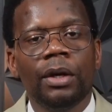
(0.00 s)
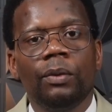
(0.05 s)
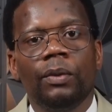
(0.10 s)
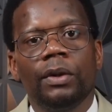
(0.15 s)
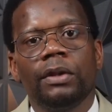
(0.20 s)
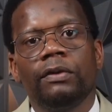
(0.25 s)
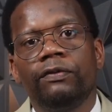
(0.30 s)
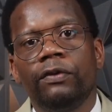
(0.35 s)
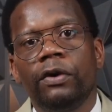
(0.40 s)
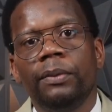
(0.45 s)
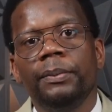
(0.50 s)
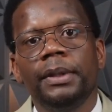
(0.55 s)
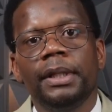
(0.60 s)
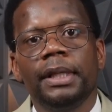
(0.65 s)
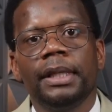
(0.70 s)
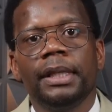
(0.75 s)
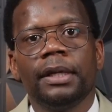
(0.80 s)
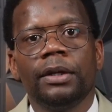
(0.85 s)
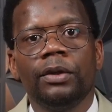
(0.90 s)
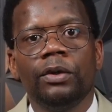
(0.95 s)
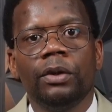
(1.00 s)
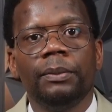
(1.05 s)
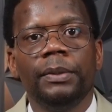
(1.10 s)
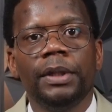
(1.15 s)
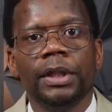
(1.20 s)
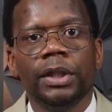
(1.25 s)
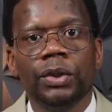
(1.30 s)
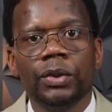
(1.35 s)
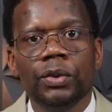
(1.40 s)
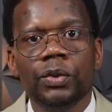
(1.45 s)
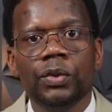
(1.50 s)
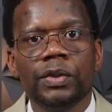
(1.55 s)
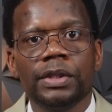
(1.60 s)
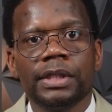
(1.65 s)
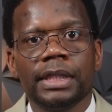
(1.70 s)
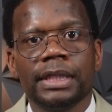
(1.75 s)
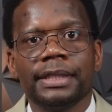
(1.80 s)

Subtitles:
Well, the formula that I normally use